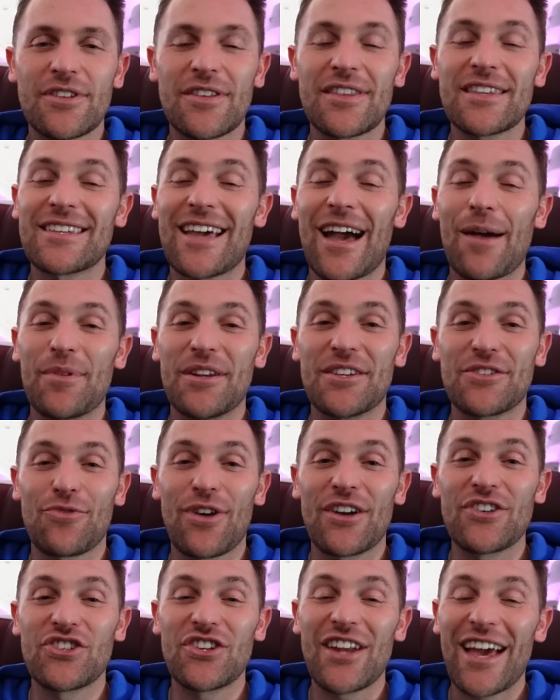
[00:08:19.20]
So this cabin is
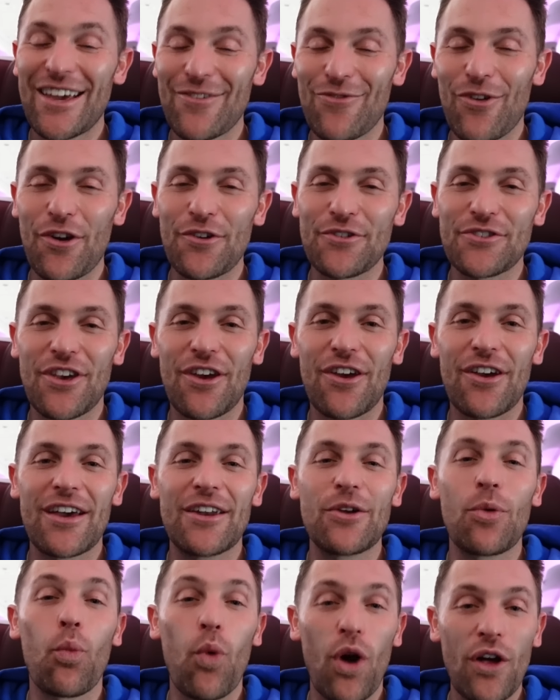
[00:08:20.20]
arranged in 8 rows
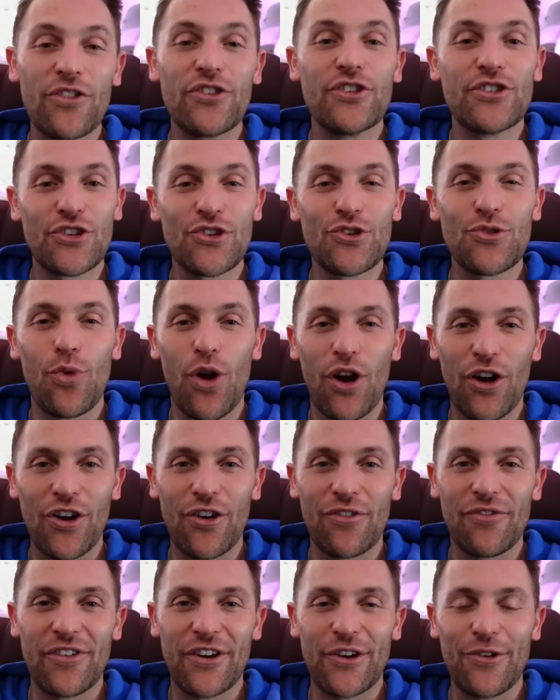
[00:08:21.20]
in a 1-2-1
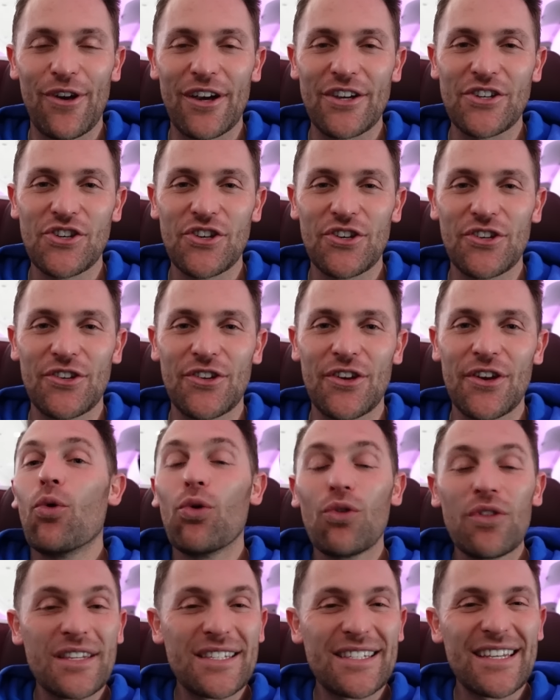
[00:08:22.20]
configuration.
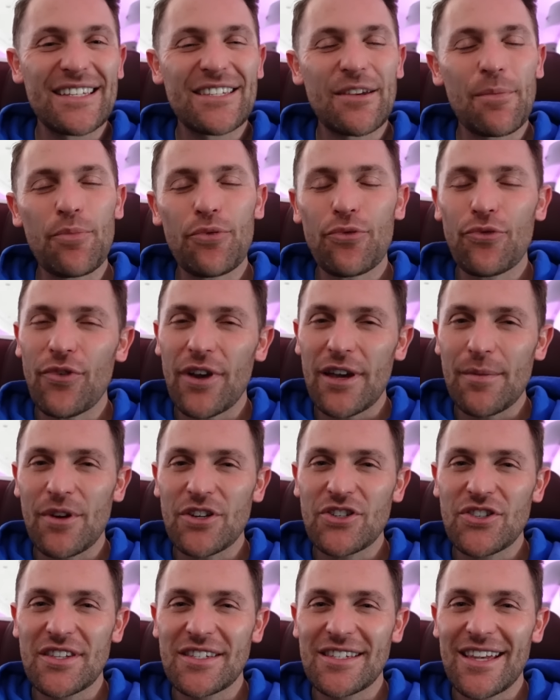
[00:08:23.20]
All the seats are pretty
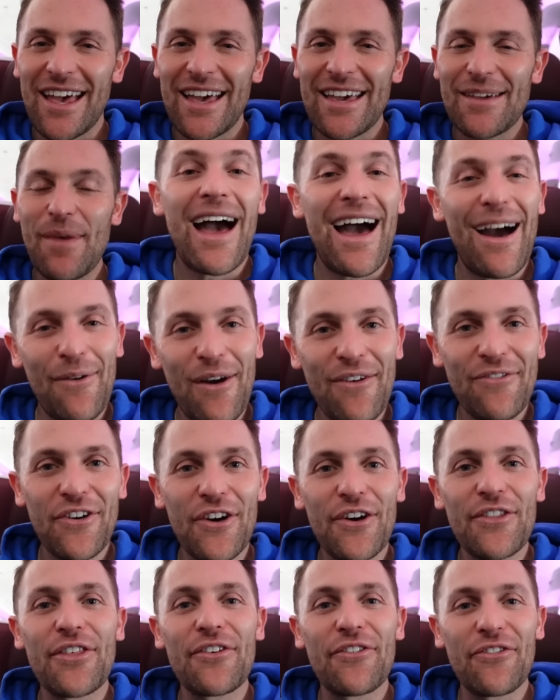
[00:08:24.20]
much the same.
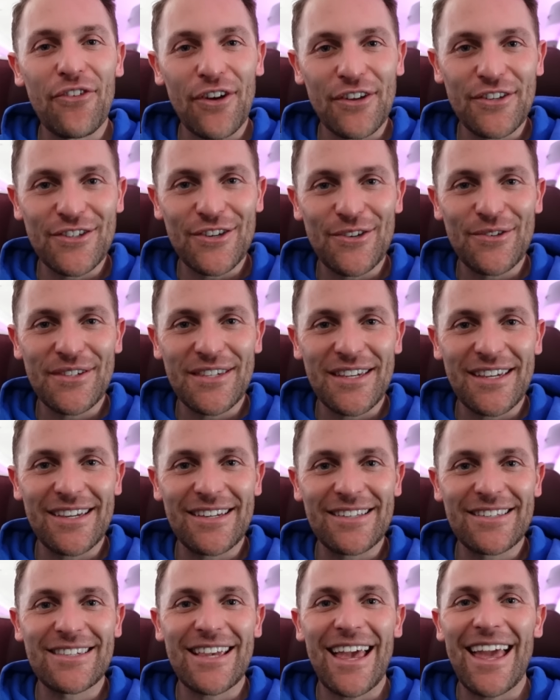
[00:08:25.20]
However, the front 2
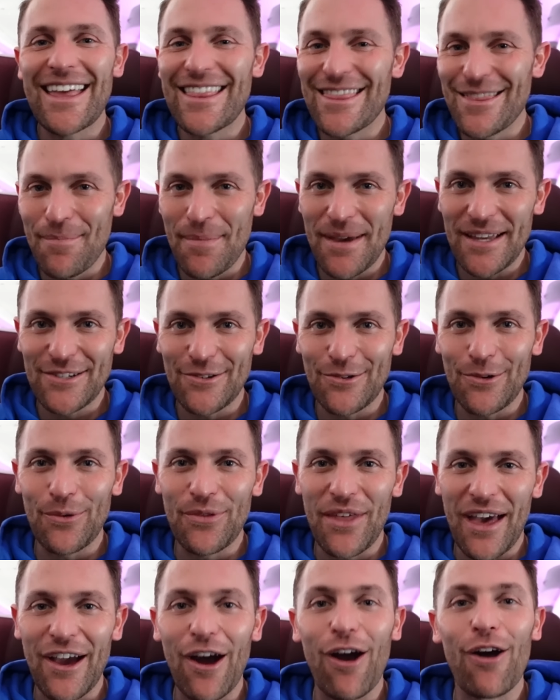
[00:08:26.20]
seats in the middle,
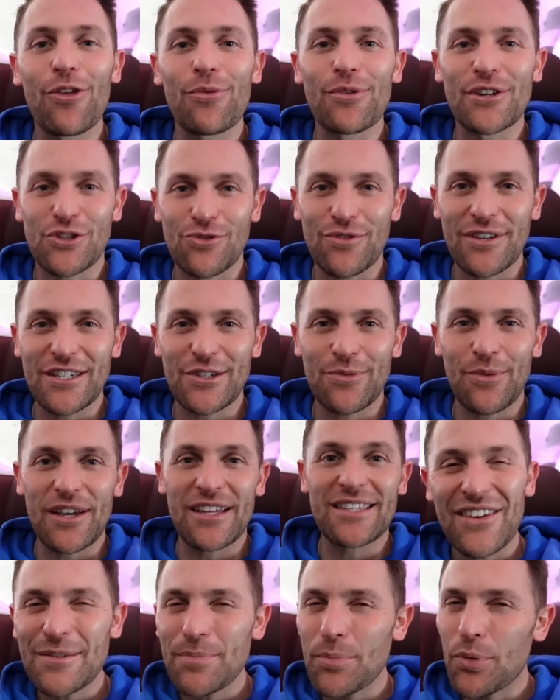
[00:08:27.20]
they are the retreat
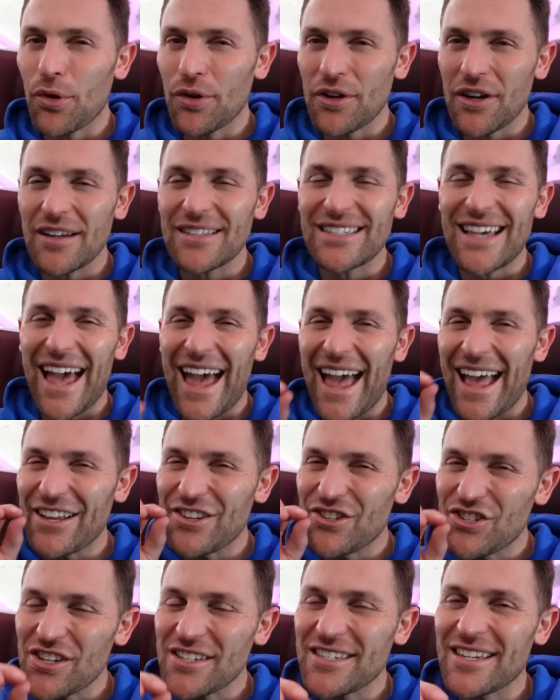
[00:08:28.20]
suite. This product
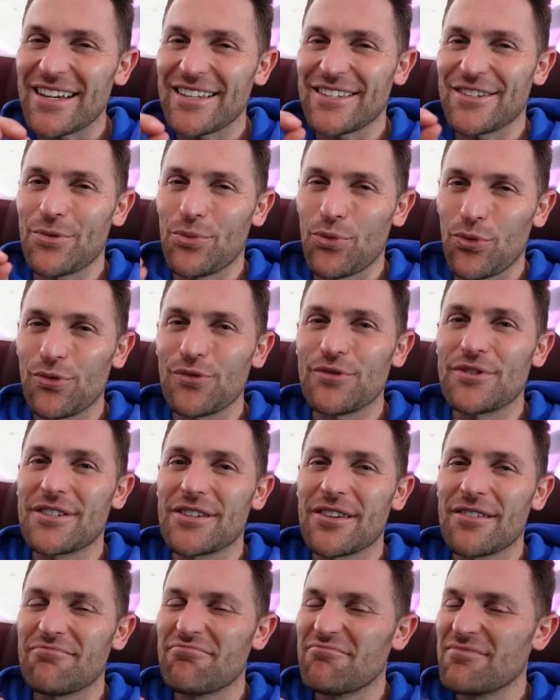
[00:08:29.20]
edges it
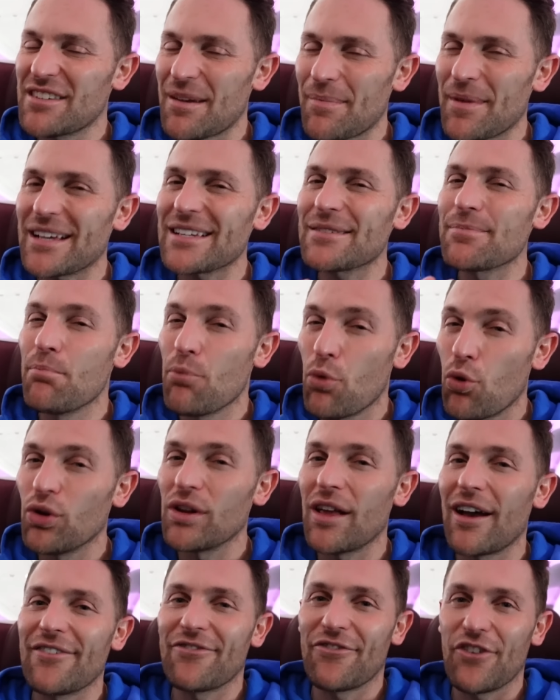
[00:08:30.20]
towards something that's more
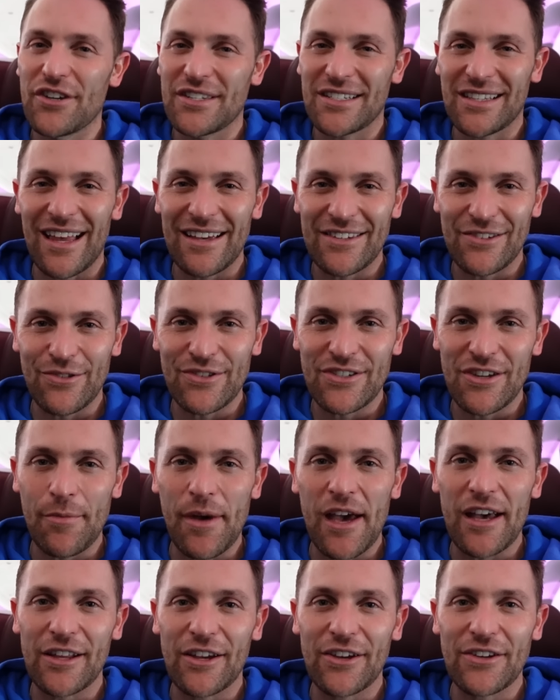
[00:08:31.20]
like first class on some
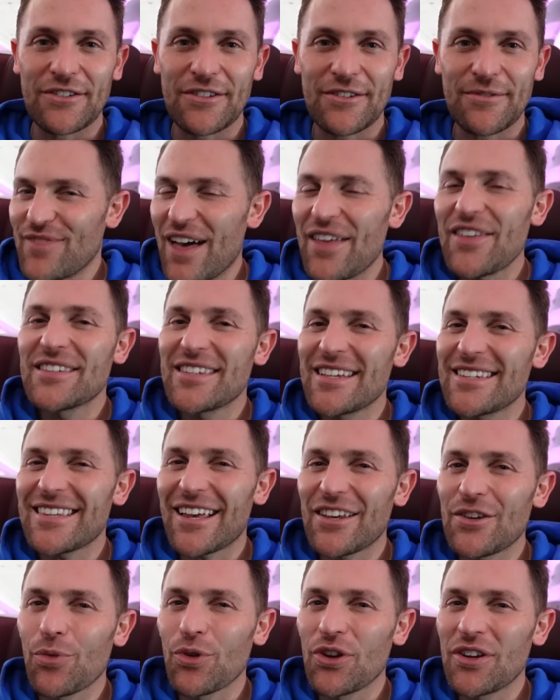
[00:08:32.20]
airlines. They're the seats
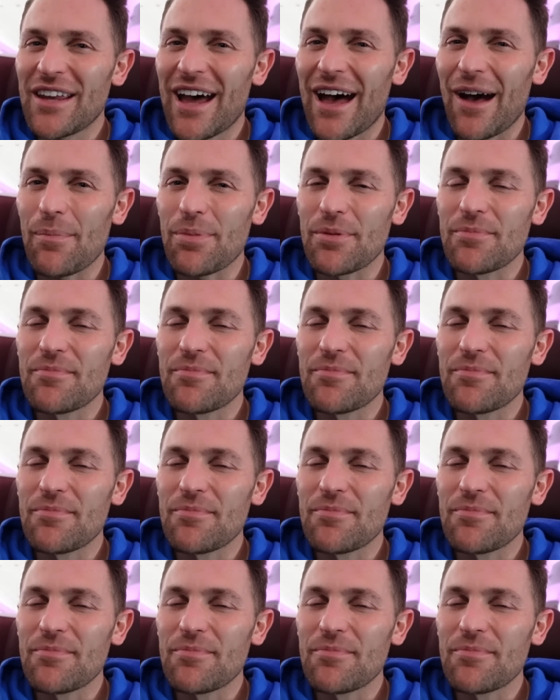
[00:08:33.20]
that you want to nab.